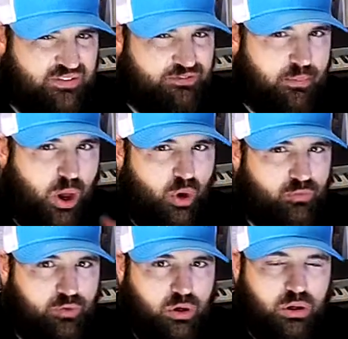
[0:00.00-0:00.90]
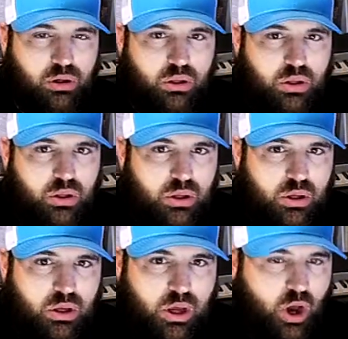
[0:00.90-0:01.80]
it from
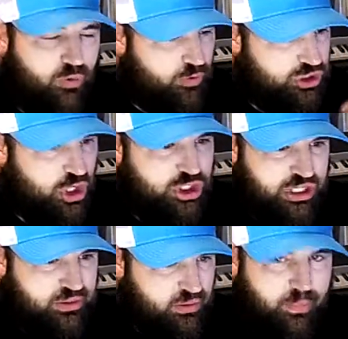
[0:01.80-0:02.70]
overcharging